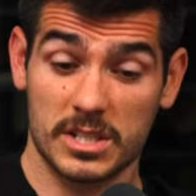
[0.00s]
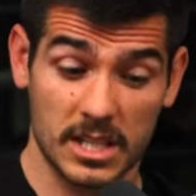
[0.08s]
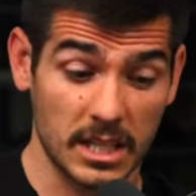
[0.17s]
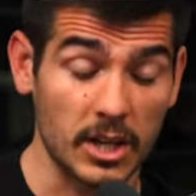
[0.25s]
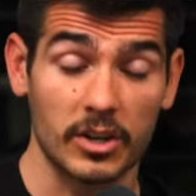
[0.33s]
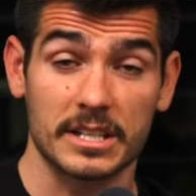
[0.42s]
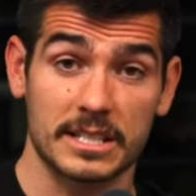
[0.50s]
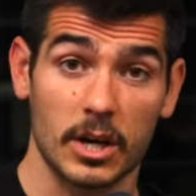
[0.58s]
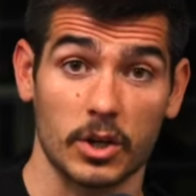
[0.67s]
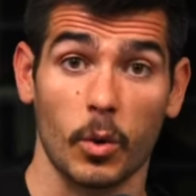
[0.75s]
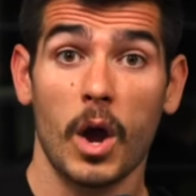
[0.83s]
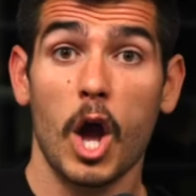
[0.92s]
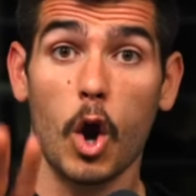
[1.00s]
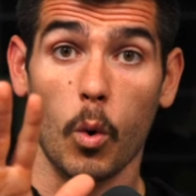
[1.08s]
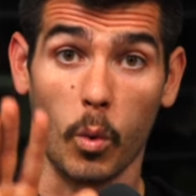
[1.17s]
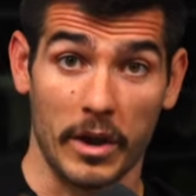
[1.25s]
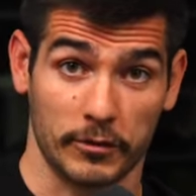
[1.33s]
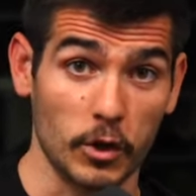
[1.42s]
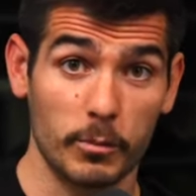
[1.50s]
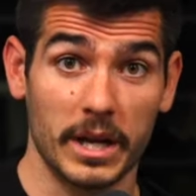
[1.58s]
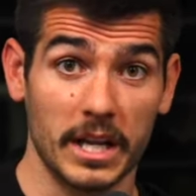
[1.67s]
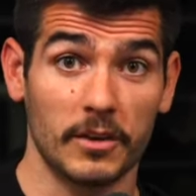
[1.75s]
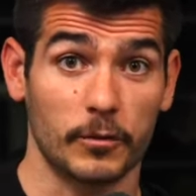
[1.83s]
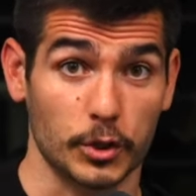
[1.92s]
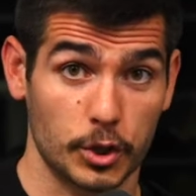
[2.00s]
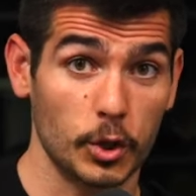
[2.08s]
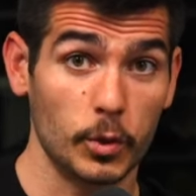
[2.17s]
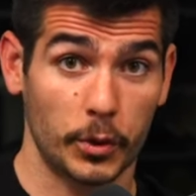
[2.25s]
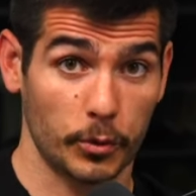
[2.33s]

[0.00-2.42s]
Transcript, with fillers: sit here and tell you if you've been in for two,